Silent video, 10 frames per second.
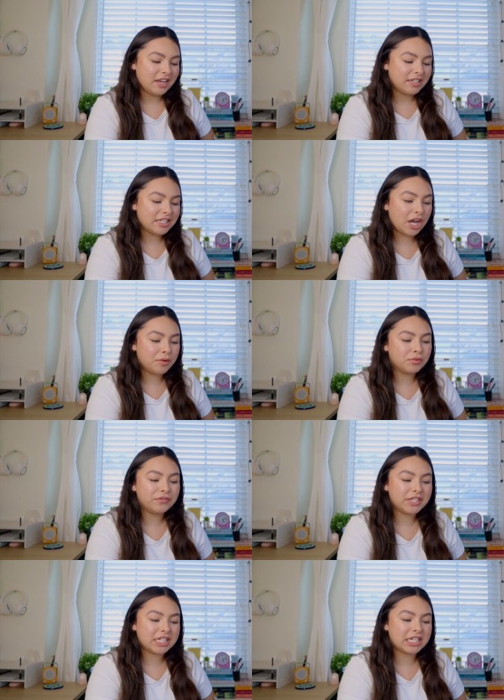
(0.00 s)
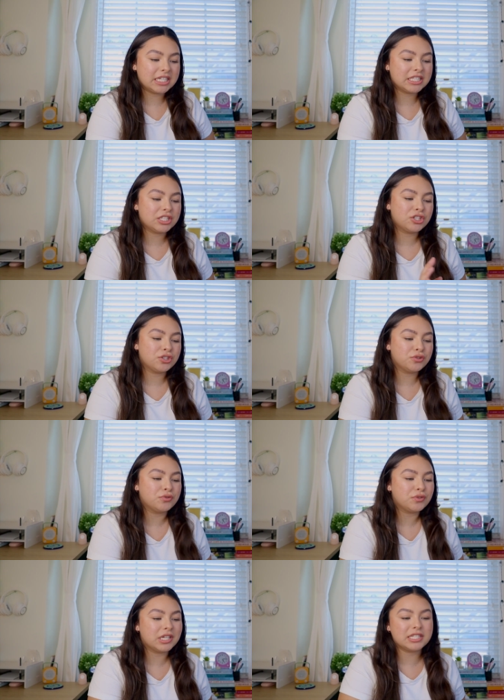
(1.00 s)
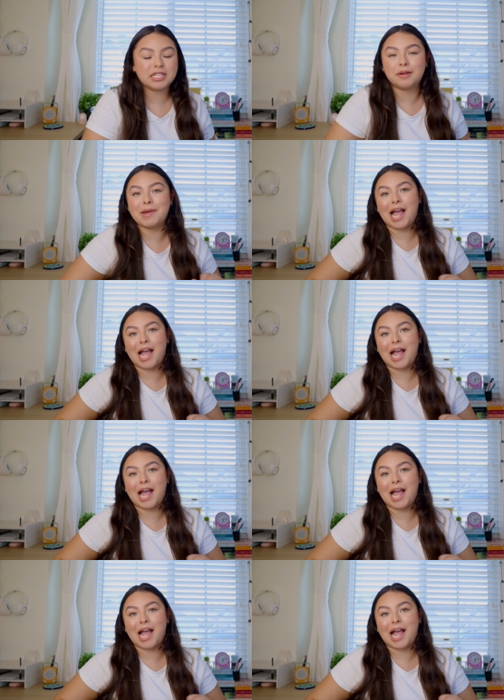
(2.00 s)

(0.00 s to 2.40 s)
Now moving into some